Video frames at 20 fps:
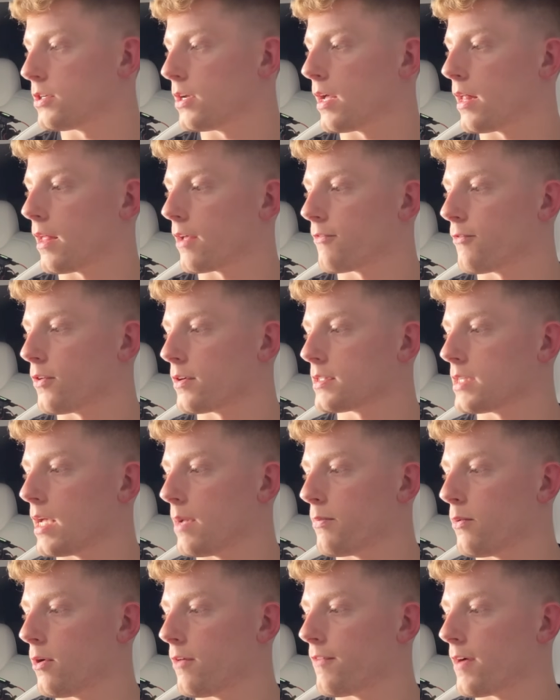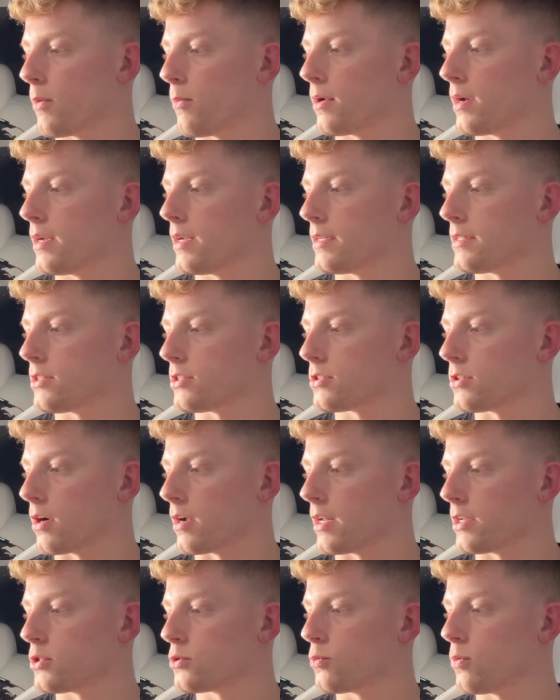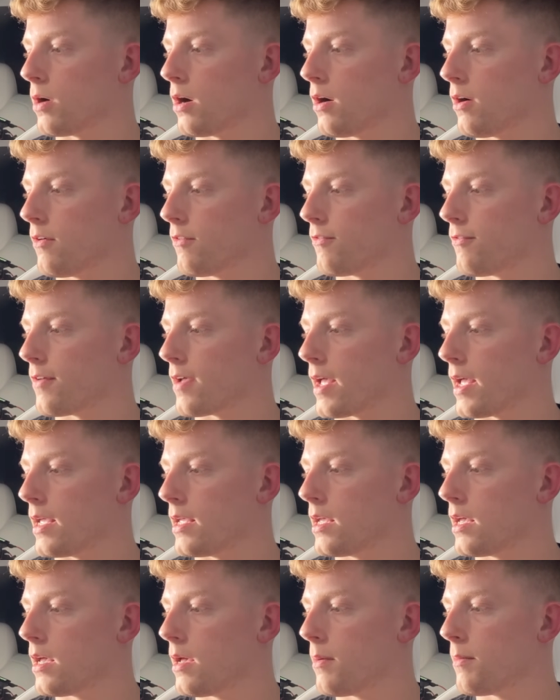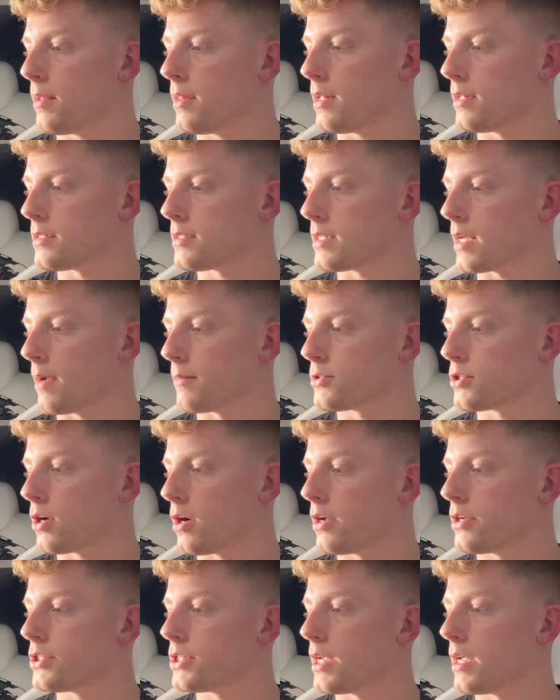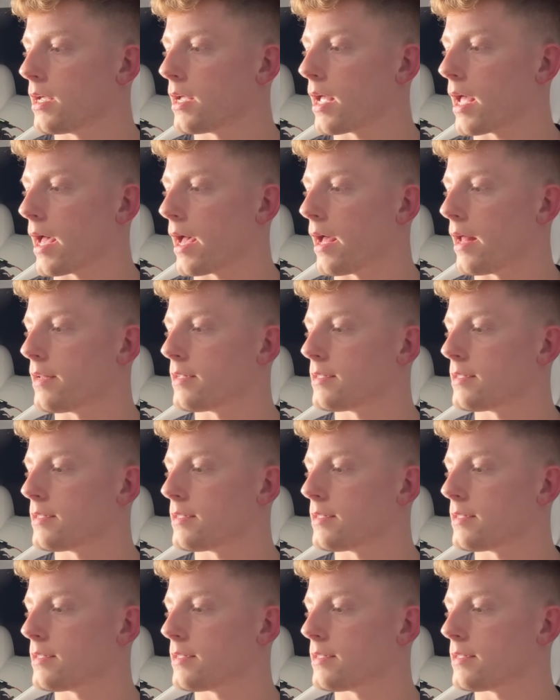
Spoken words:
yeah, like for example, if I wanted it to start at 12 a.m. and then stop charging at